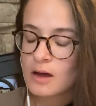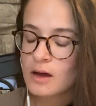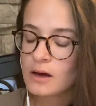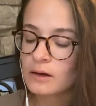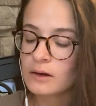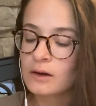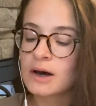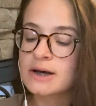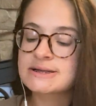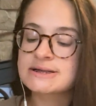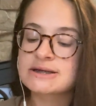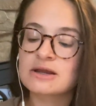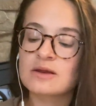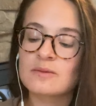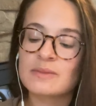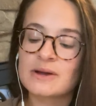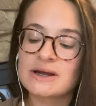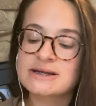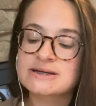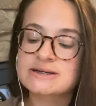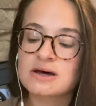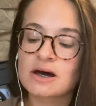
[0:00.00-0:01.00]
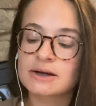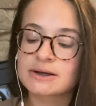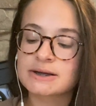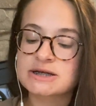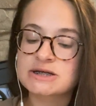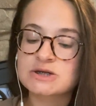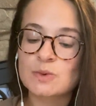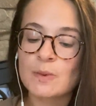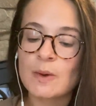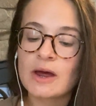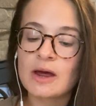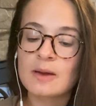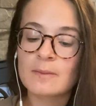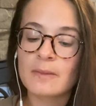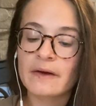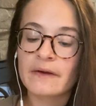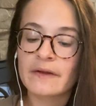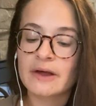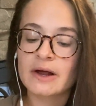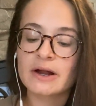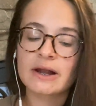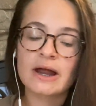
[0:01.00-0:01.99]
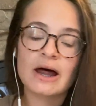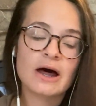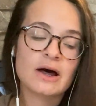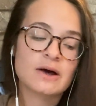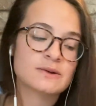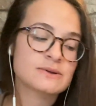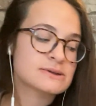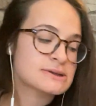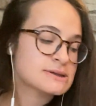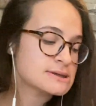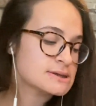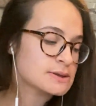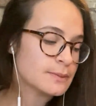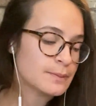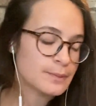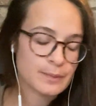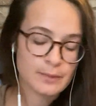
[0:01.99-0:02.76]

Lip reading: causing the Beanstalk to sway among the clouds.